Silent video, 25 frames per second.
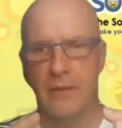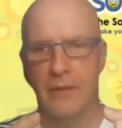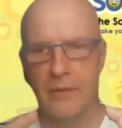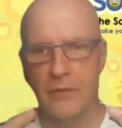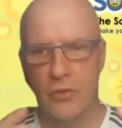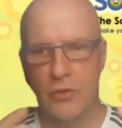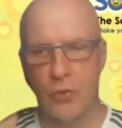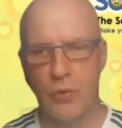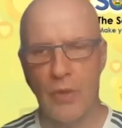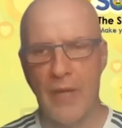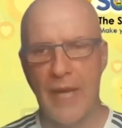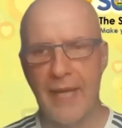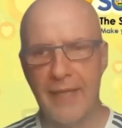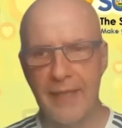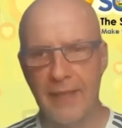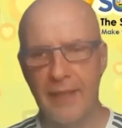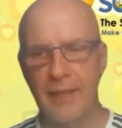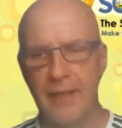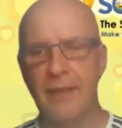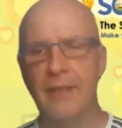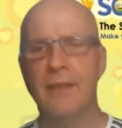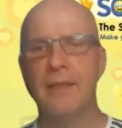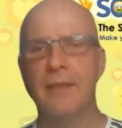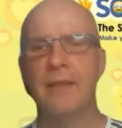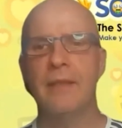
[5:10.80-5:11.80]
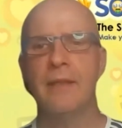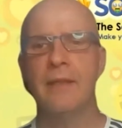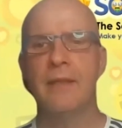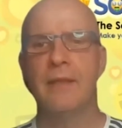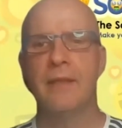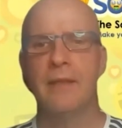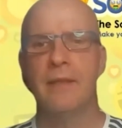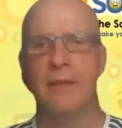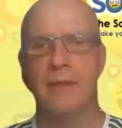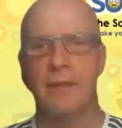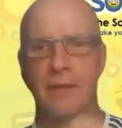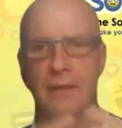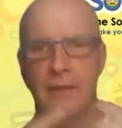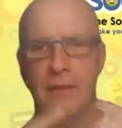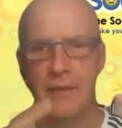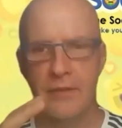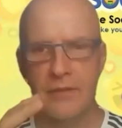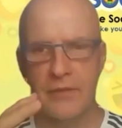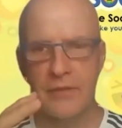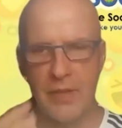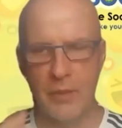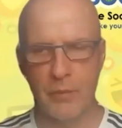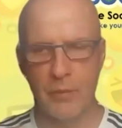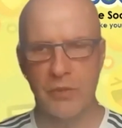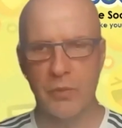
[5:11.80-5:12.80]
track it,
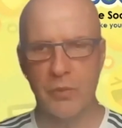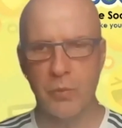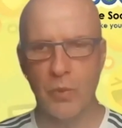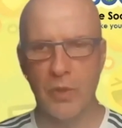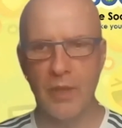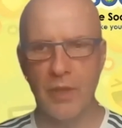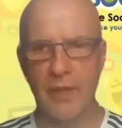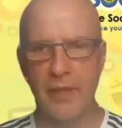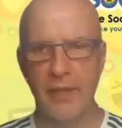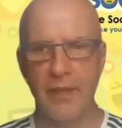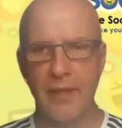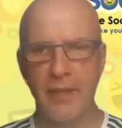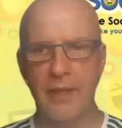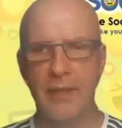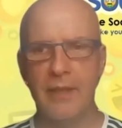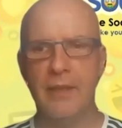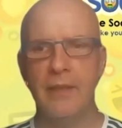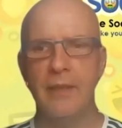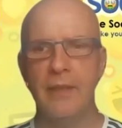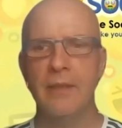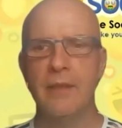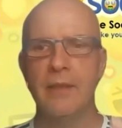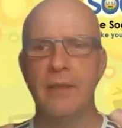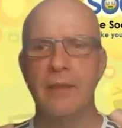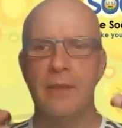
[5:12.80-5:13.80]
see what's working.